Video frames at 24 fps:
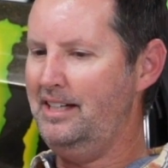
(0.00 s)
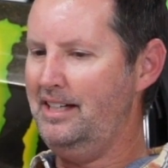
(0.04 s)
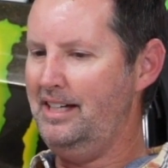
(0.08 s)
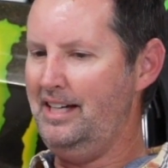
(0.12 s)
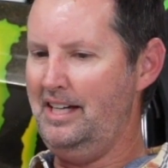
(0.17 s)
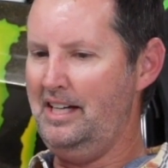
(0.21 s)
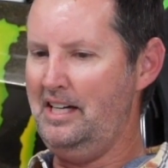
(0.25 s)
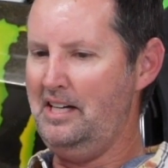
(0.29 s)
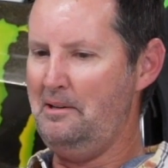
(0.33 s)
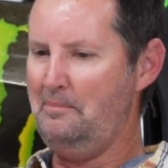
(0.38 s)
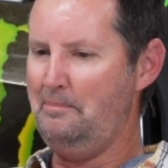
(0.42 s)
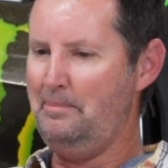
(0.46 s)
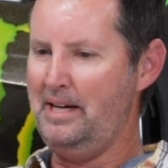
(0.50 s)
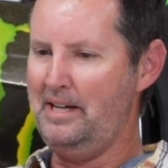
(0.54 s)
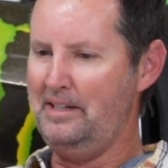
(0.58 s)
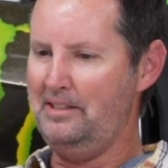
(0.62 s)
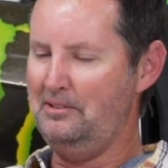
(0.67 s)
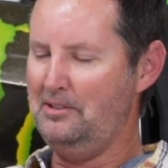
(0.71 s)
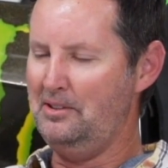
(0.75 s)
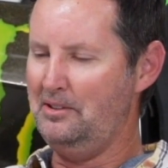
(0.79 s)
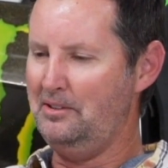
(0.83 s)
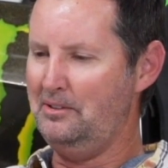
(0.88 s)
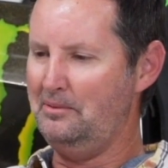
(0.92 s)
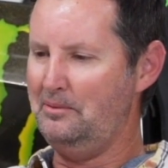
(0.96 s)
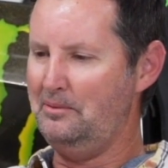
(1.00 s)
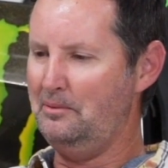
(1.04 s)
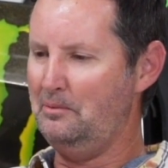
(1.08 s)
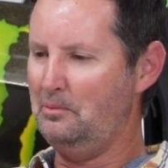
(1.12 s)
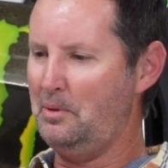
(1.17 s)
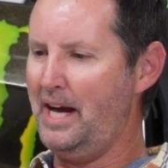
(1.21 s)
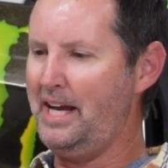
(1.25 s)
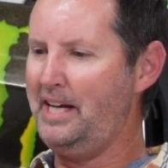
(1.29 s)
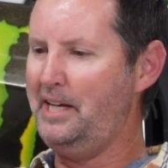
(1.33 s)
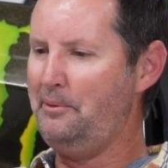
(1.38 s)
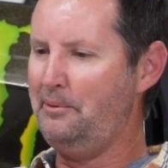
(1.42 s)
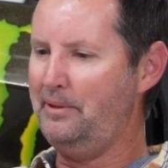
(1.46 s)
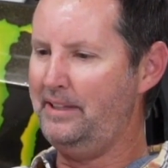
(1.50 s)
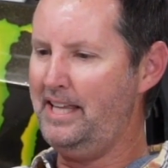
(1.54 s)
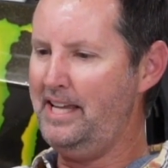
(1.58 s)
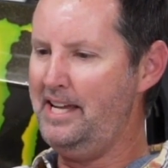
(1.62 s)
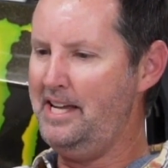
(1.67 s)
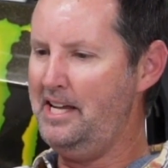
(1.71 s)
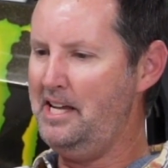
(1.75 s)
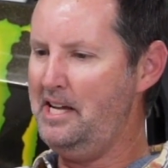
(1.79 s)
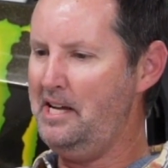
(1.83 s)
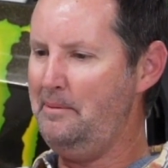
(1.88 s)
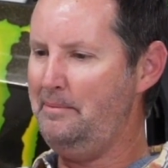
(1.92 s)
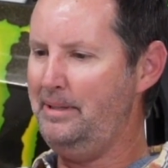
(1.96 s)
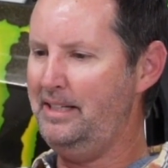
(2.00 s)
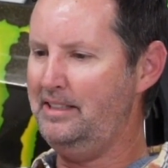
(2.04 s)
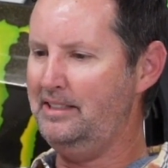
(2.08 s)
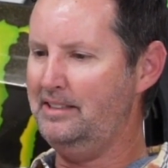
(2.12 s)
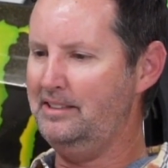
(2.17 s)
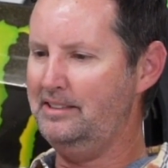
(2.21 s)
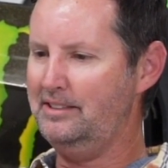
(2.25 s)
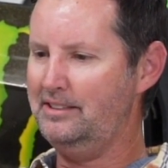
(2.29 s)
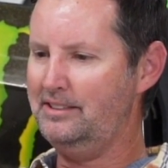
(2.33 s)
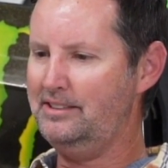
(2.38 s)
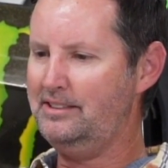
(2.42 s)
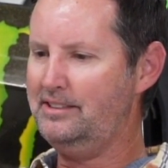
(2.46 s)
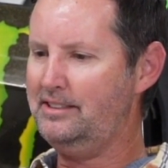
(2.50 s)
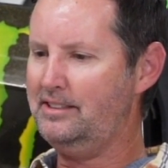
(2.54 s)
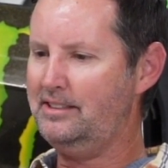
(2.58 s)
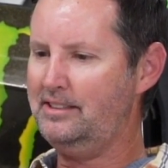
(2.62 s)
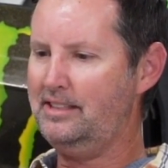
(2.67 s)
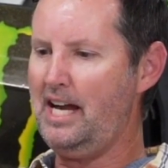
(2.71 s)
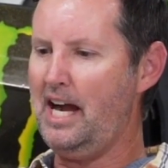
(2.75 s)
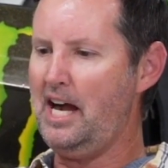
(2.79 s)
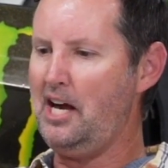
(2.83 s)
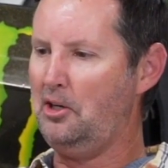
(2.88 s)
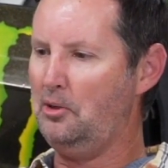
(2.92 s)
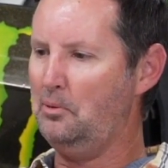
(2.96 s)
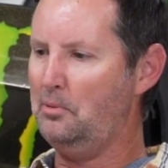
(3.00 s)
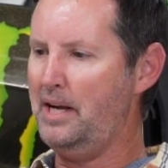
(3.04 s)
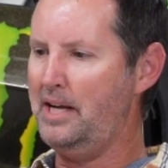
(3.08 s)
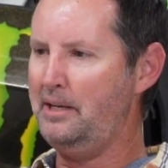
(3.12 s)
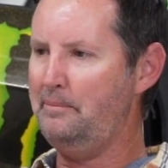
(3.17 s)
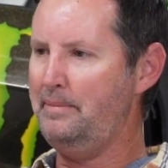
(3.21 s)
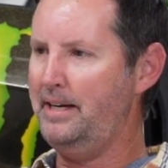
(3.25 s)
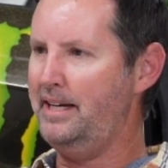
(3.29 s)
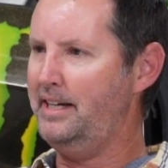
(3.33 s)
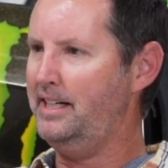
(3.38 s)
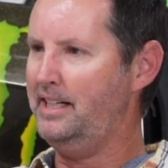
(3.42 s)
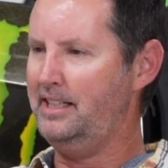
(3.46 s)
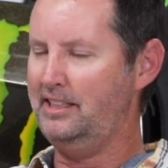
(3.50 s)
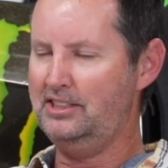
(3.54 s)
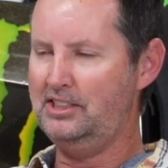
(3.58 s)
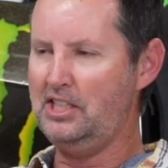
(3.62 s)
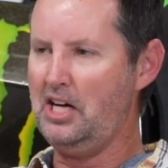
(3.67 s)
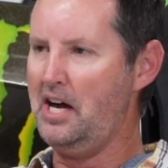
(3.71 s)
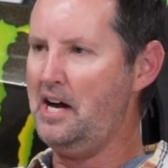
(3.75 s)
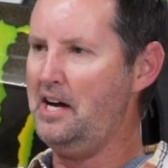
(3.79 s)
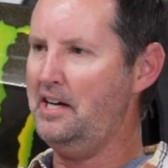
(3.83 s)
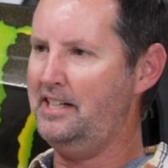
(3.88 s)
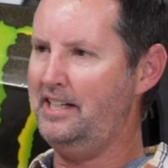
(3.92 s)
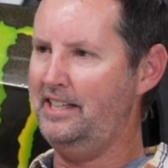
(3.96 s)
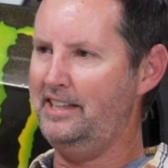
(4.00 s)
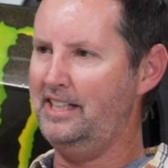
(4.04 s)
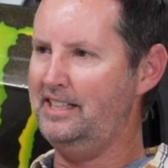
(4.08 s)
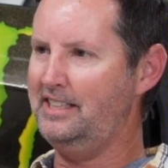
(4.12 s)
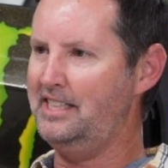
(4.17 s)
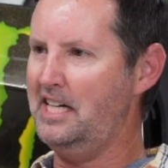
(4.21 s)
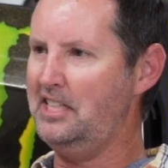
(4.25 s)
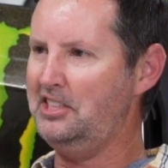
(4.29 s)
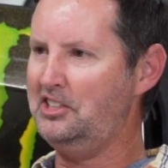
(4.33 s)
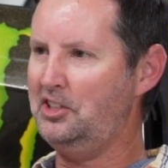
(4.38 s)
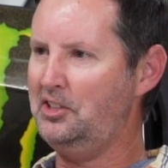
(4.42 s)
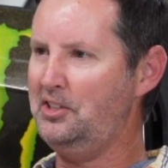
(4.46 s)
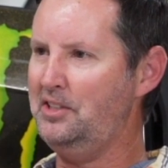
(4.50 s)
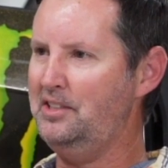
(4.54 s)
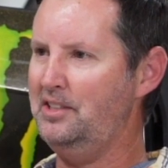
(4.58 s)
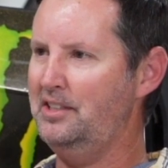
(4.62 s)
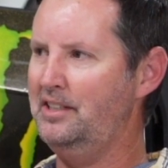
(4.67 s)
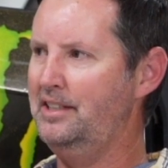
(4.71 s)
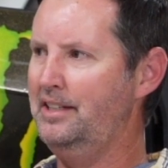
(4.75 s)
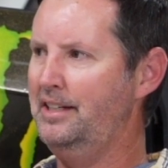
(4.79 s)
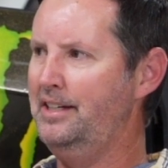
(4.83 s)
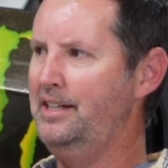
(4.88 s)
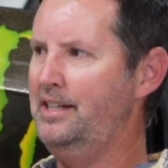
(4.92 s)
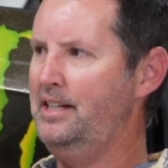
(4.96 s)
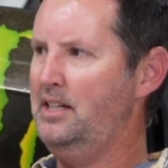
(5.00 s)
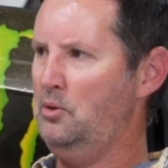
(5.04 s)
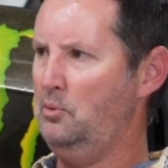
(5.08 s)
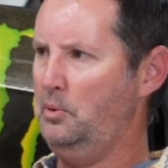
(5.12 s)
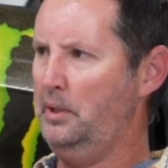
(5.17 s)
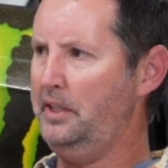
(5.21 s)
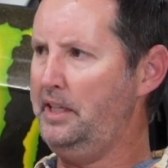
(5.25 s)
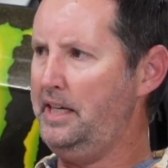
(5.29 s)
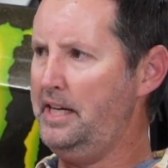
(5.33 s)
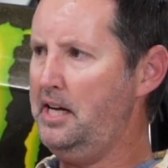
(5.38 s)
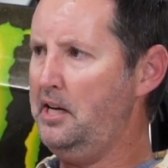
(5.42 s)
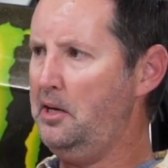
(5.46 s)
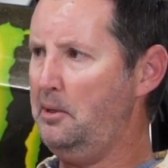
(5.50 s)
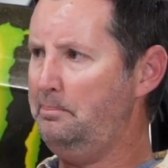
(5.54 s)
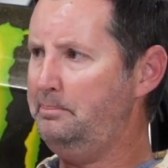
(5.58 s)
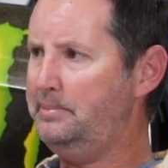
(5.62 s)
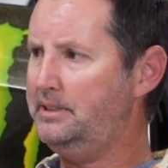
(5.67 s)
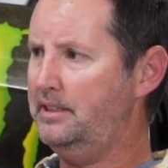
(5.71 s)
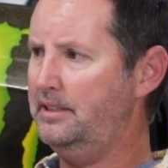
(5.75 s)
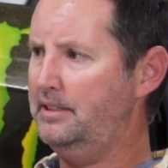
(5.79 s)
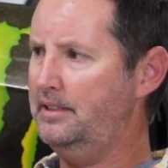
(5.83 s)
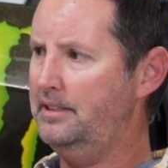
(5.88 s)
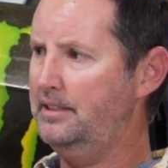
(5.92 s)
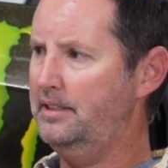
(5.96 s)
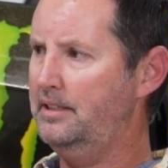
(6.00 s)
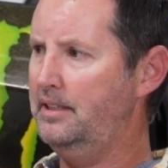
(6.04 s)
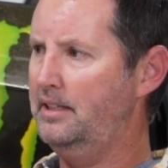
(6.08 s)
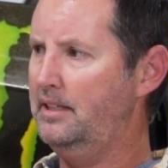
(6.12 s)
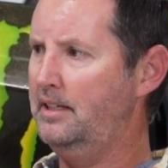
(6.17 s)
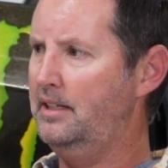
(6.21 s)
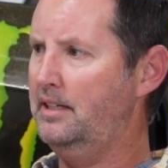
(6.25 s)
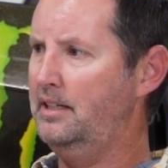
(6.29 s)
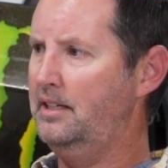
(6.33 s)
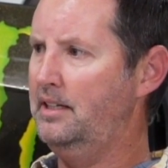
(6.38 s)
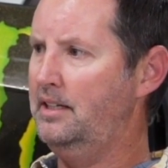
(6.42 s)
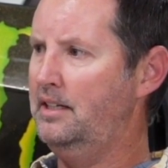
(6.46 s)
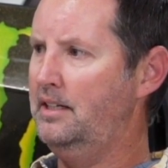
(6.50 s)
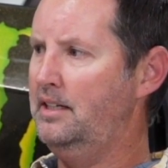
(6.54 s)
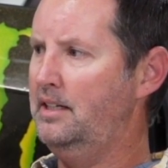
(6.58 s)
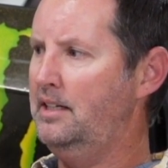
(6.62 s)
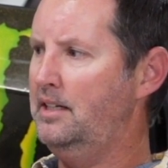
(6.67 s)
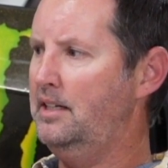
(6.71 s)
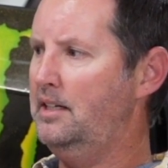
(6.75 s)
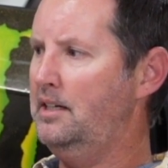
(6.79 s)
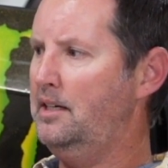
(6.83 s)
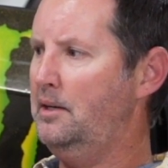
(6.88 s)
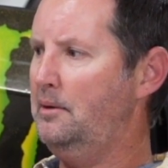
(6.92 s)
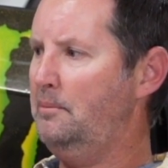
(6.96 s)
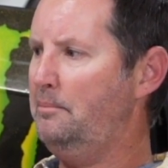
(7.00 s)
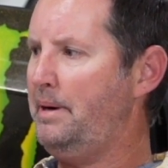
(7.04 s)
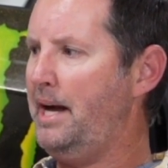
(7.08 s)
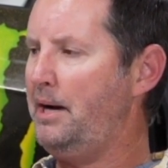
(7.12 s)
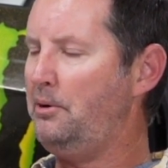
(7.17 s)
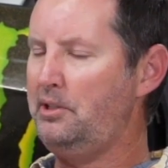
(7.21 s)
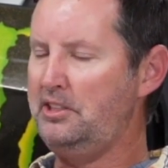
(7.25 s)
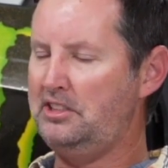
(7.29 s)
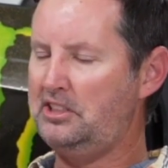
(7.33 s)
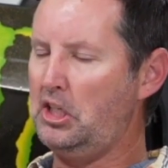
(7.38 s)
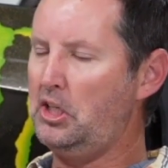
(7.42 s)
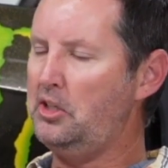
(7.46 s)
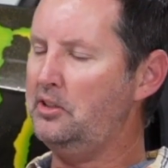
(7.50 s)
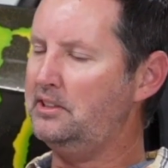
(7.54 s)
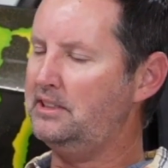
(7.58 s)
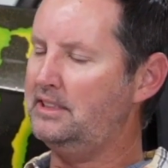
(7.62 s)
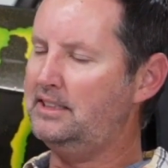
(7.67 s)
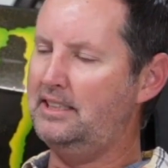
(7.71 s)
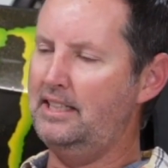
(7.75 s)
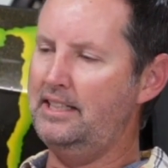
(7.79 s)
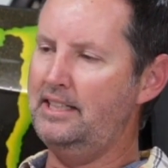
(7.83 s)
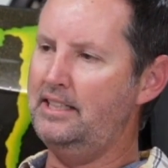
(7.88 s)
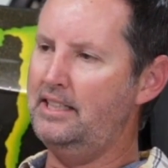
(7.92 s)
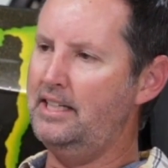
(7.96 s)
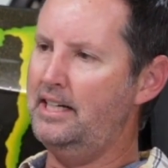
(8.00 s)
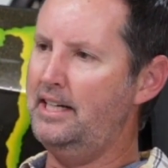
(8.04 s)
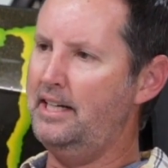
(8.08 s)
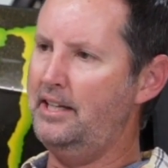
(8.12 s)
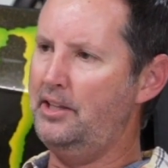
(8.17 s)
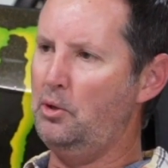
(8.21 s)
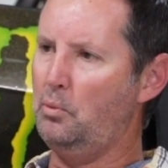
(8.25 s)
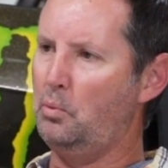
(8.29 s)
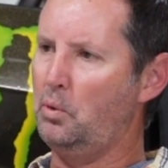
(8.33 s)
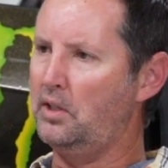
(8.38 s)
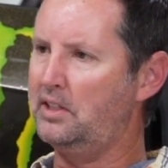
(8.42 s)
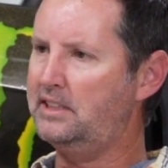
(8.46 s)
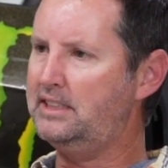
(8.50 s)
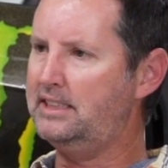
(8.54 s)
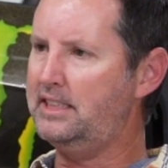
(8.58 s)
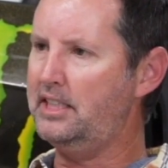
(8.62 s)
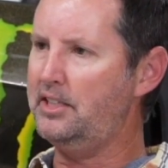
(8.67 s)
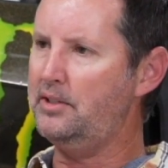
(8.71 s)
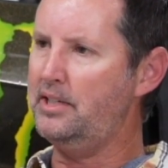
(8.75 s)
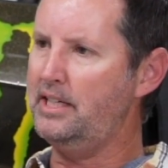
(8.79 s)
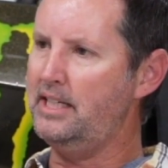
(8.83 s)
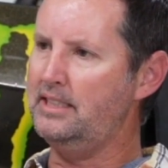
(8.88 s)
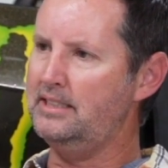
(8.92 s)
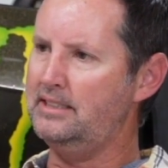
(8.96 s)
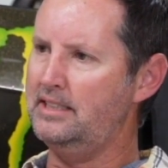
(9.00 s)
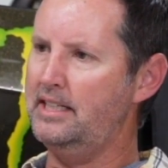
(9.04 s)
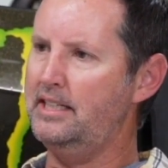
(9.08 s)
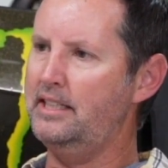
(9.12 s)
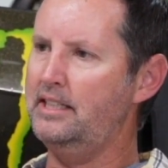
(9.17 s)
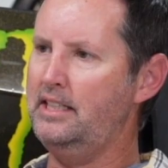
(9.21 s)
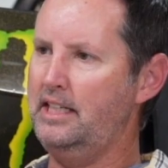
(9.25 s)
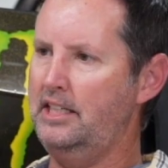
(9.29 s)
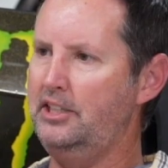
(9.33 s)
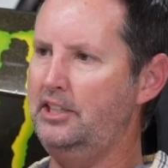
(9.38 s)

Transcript: uh, but riding with him and Kyle Redmond and Todd in the desert mm-hmm. really helped my results in uh, the WORCS series and